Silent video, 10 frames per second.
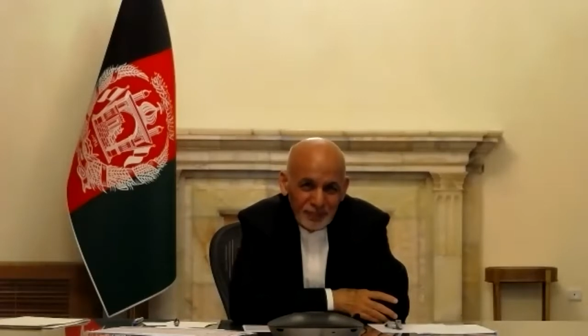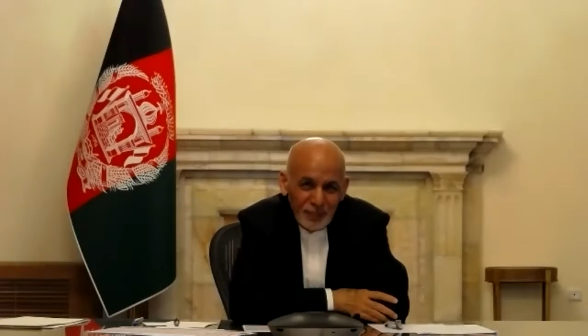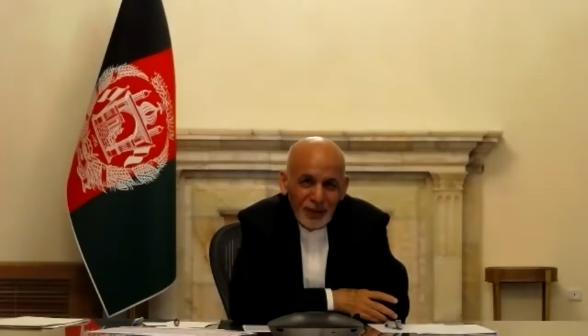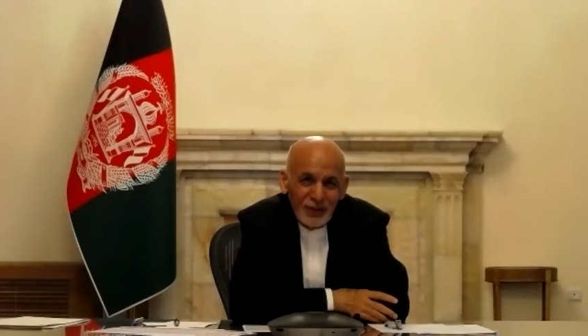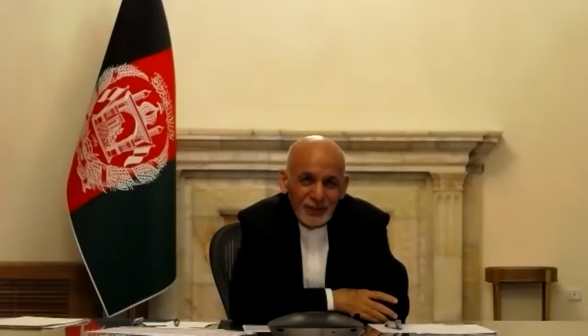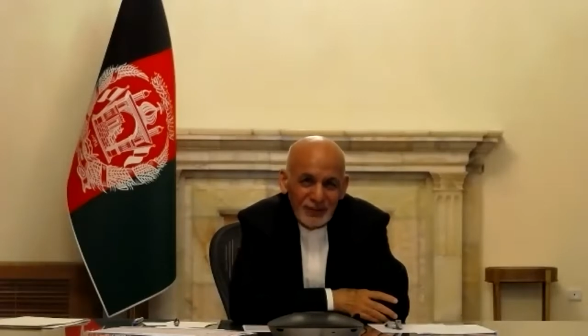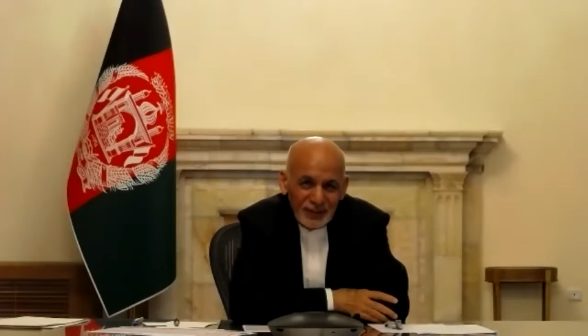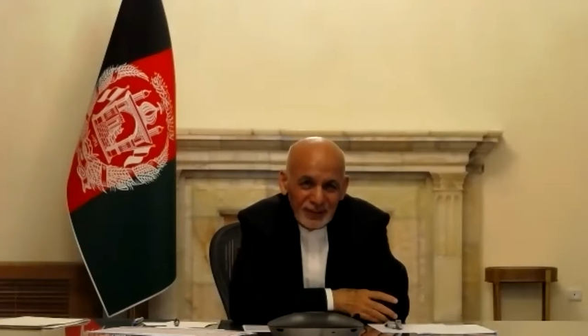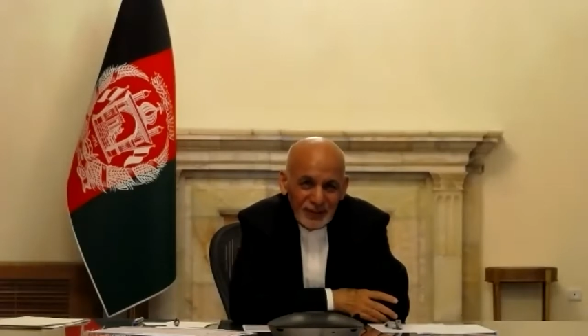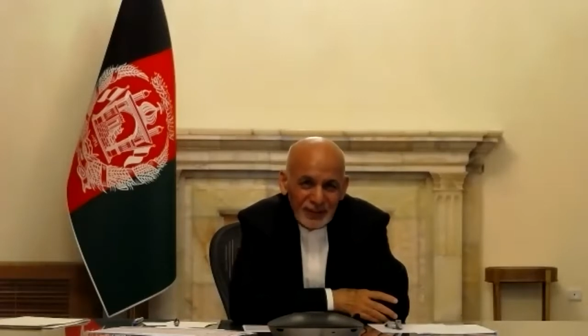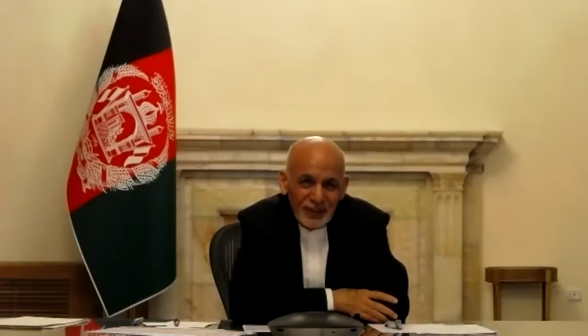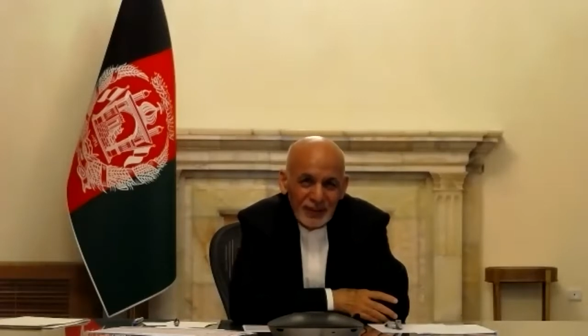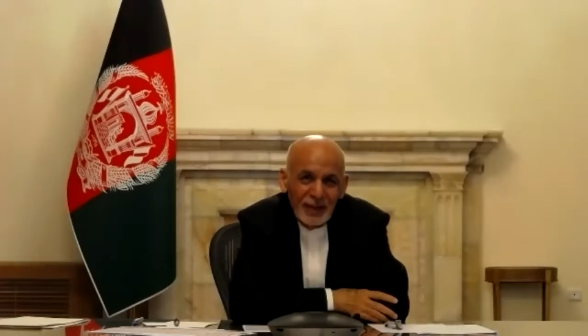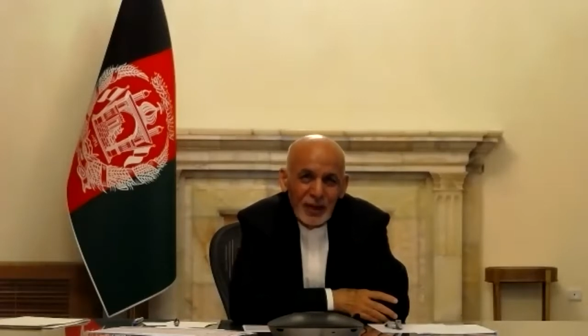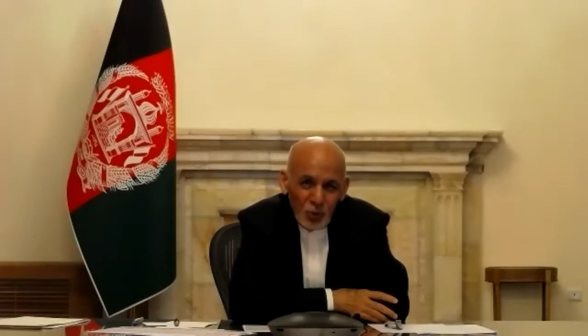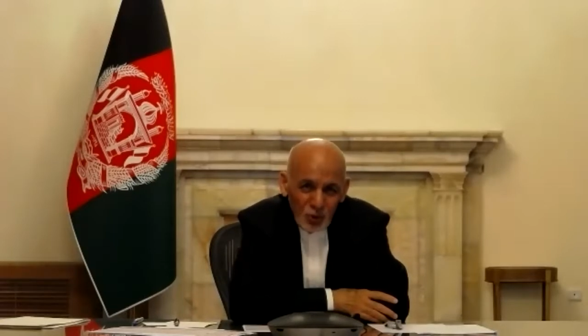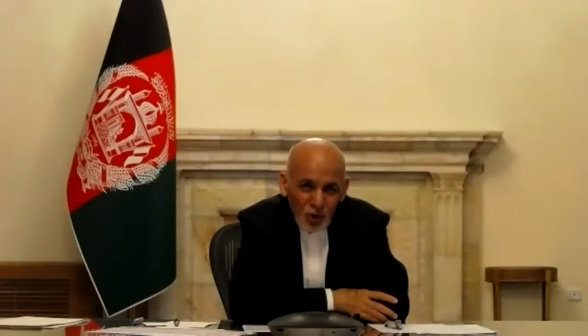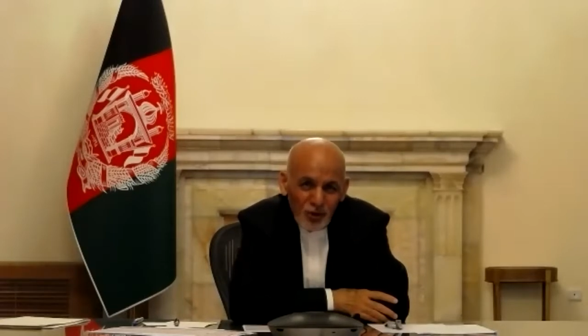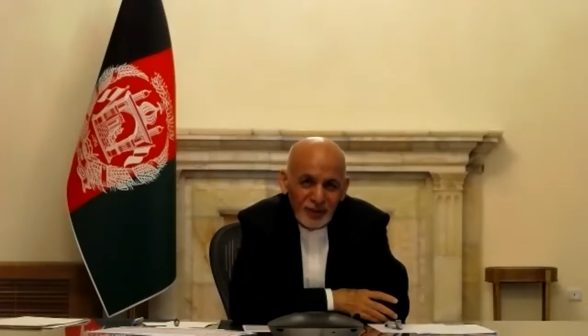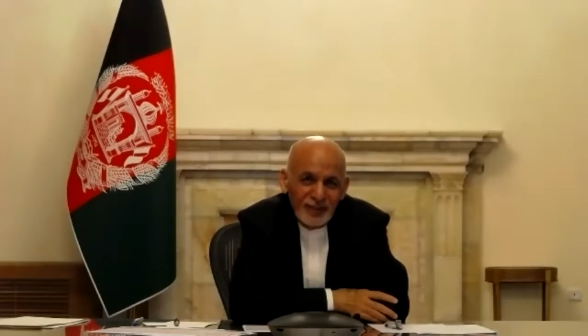because they could
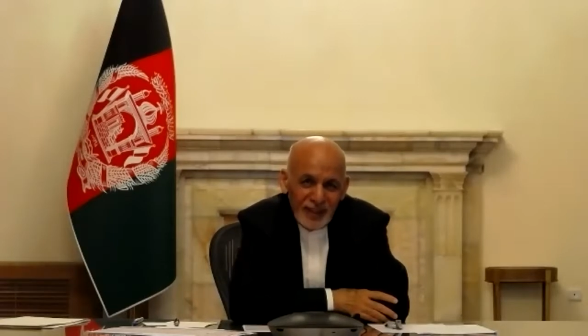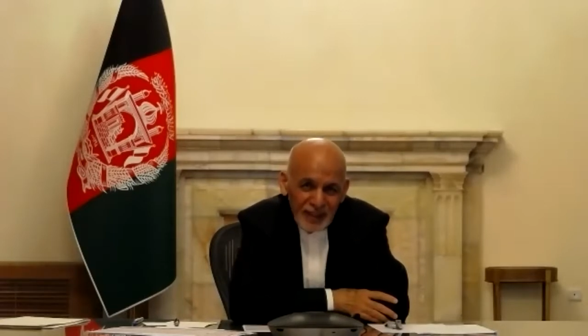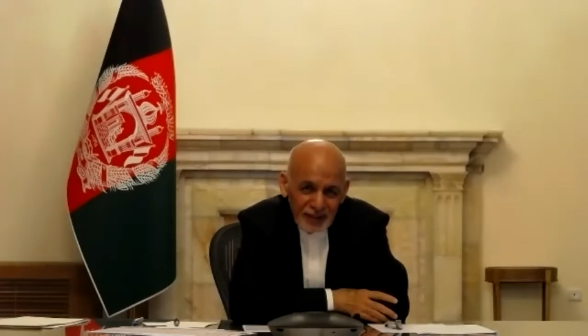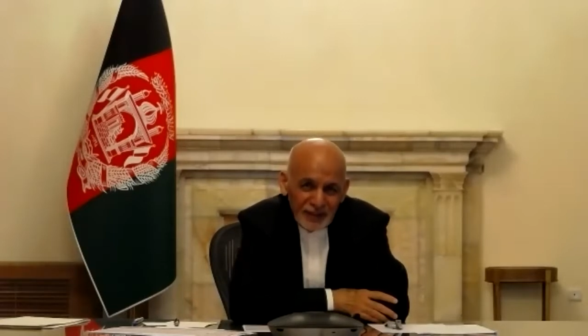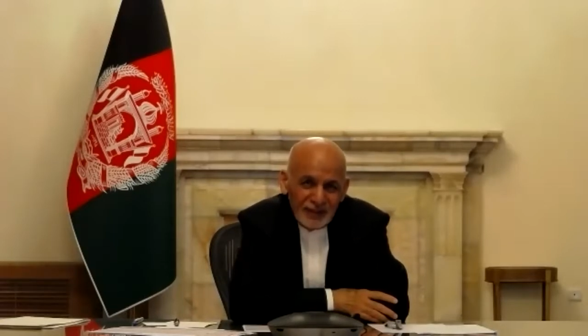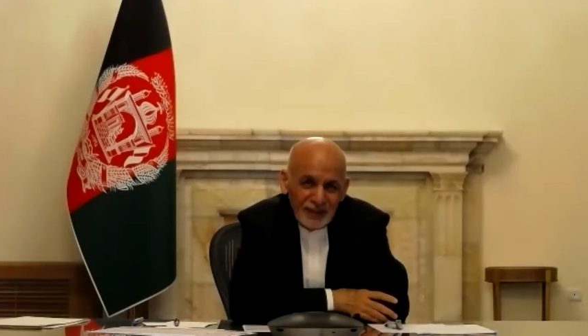not think